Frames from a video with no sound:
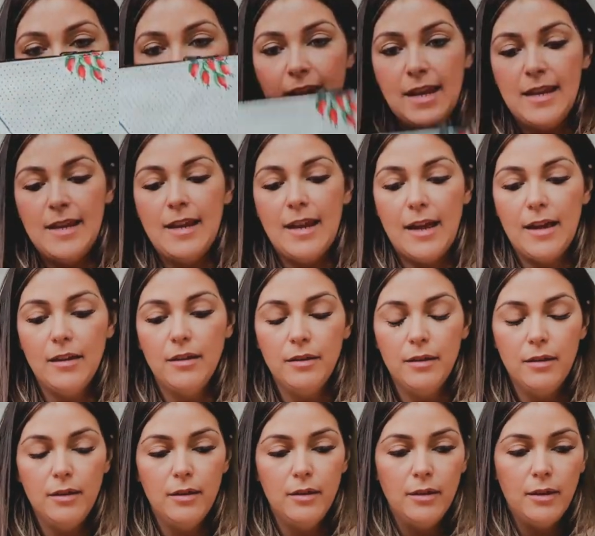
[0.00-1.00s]
here
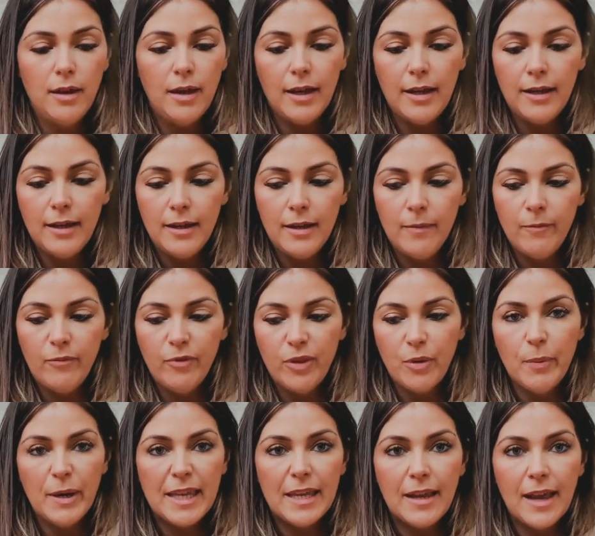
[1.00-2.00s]
for the
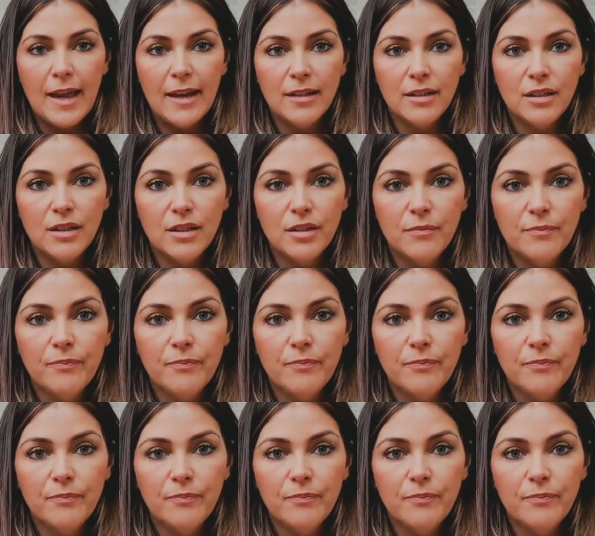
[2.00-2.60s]
weekend.